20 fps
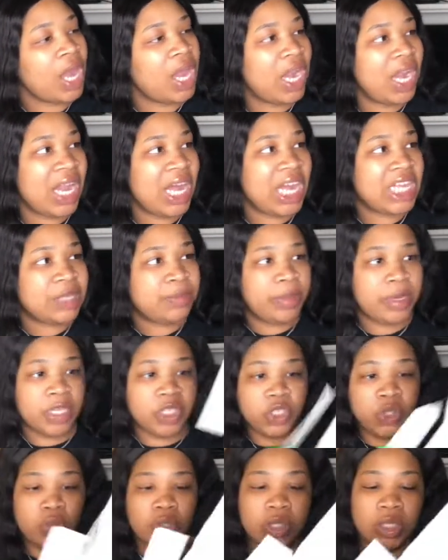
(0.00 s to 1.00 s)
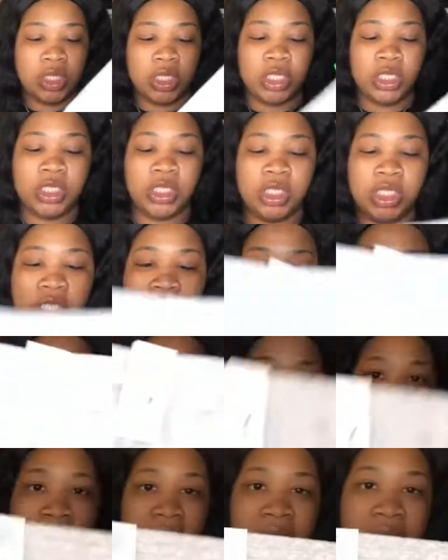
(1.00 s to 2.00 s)
The last pair of shorts is
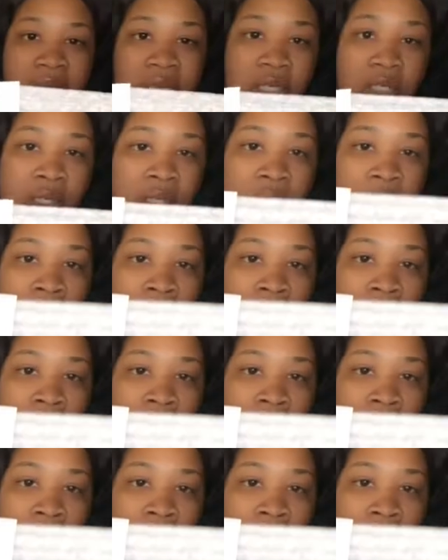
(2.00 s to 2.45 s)
plain